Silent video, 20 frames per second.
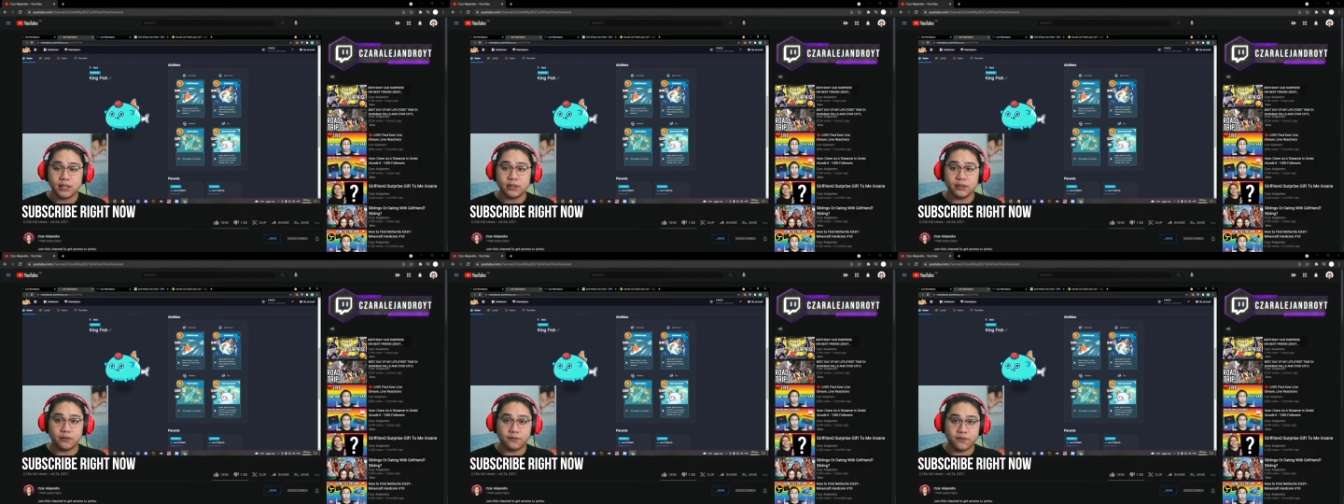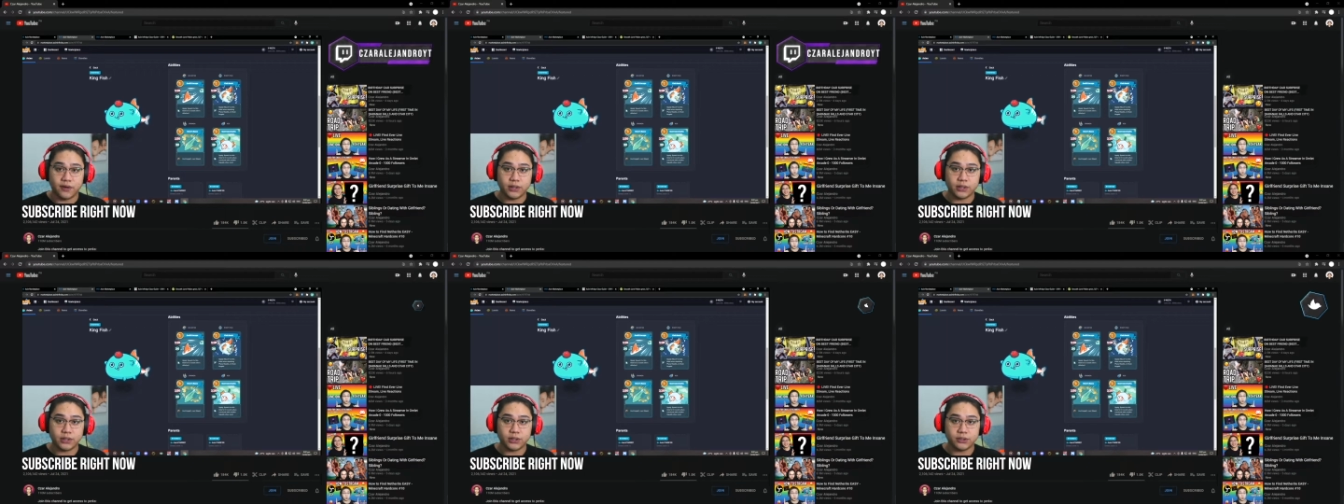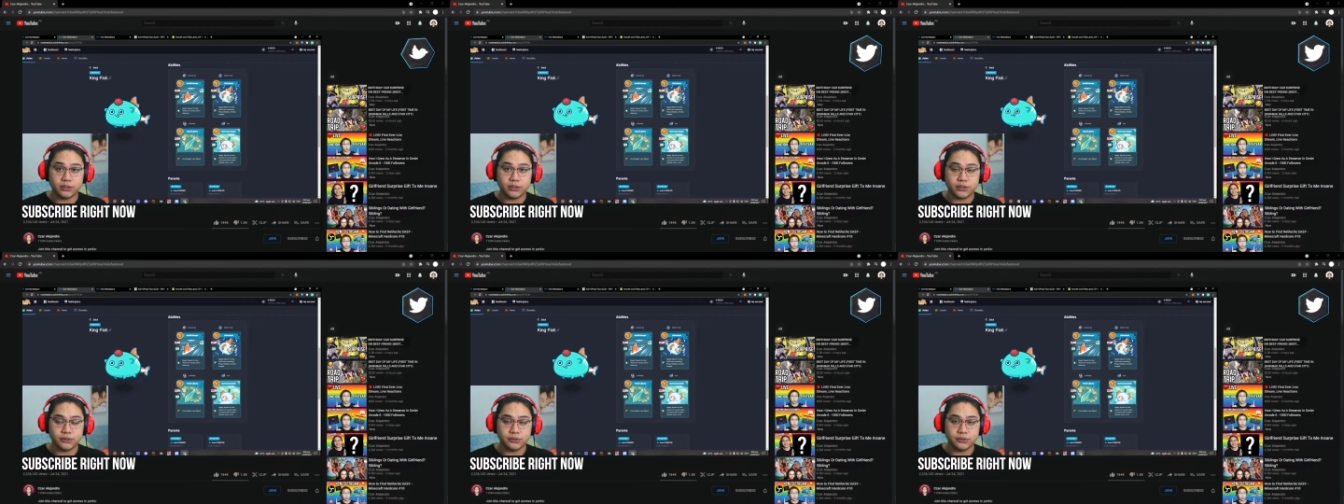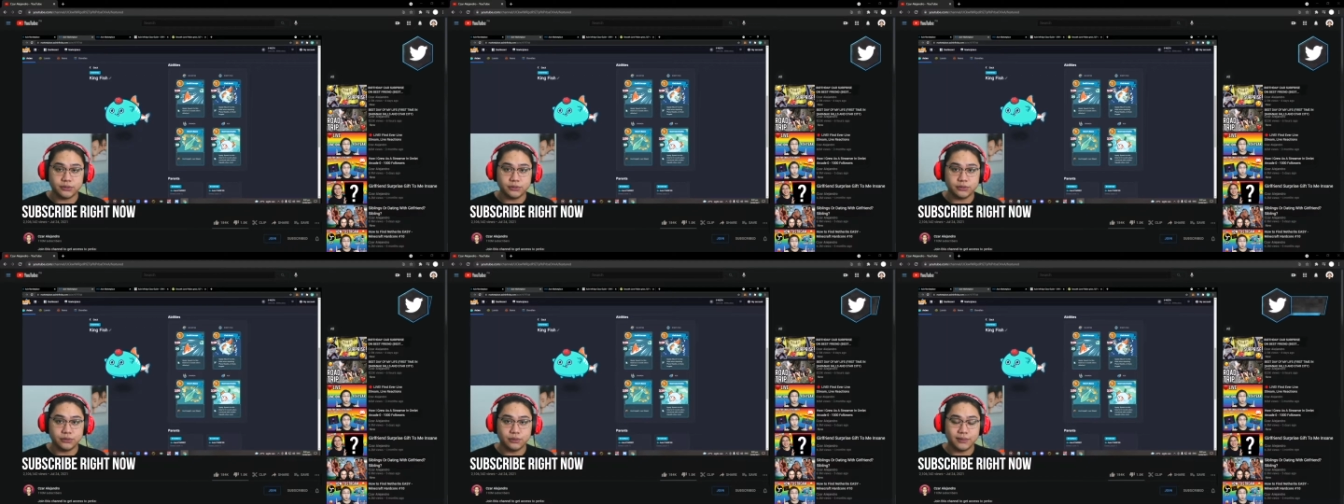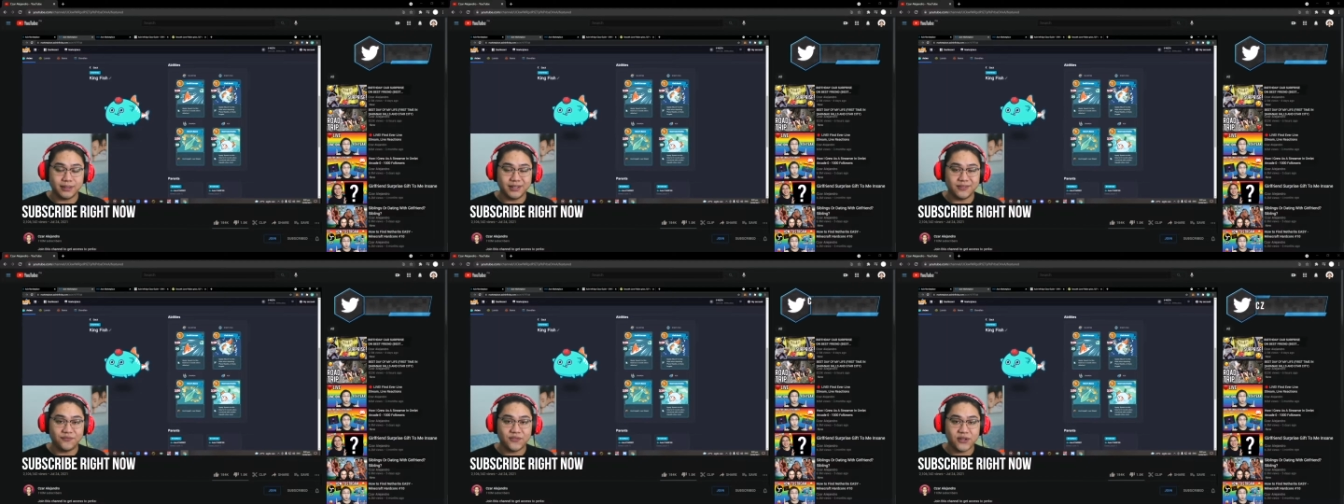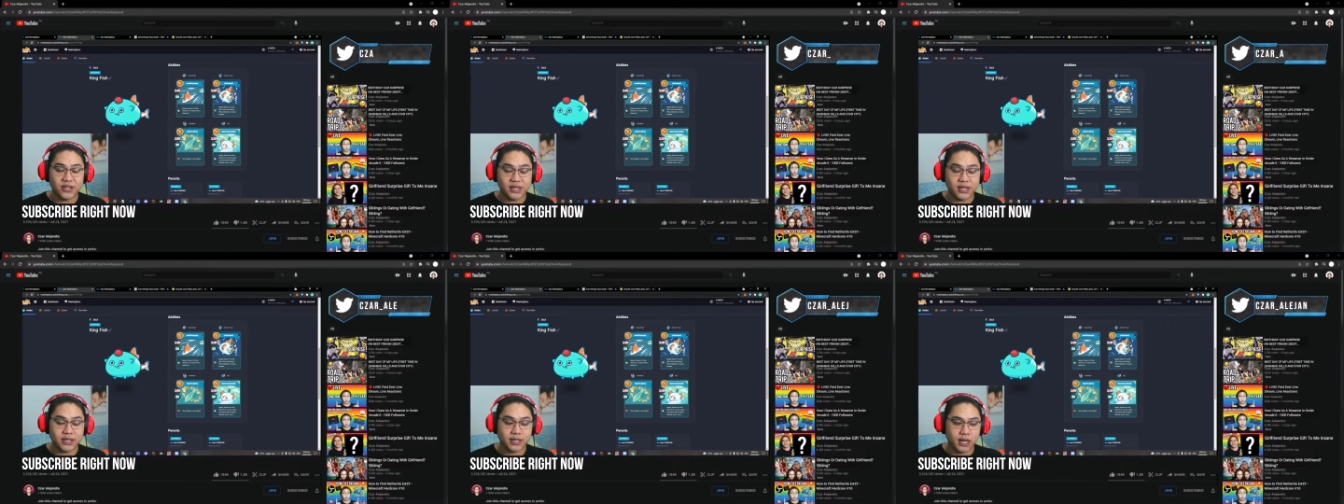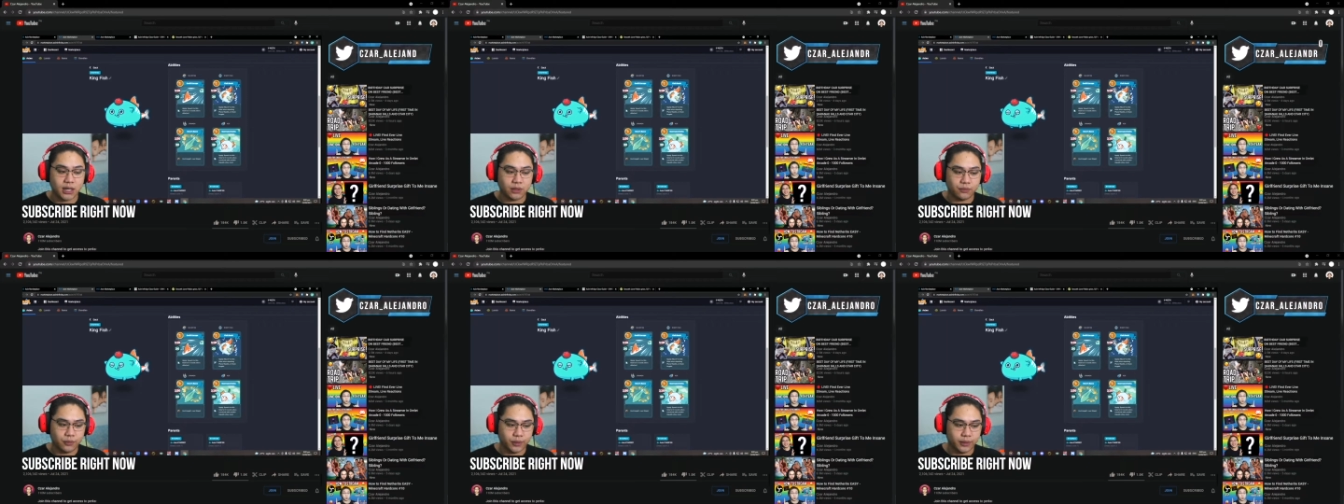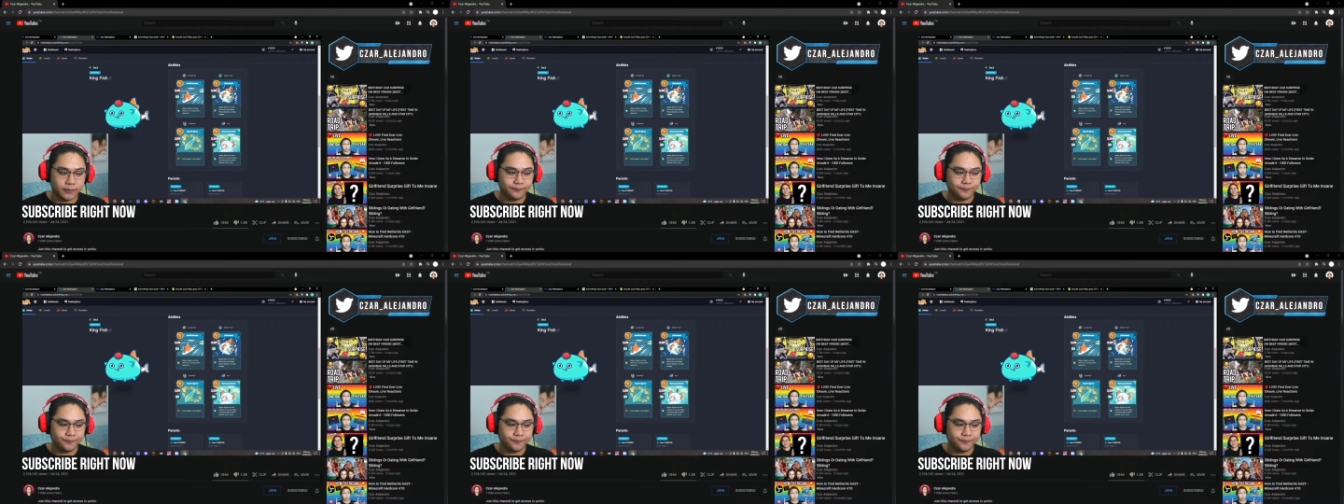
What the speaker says: they're very good to defeat an aqua.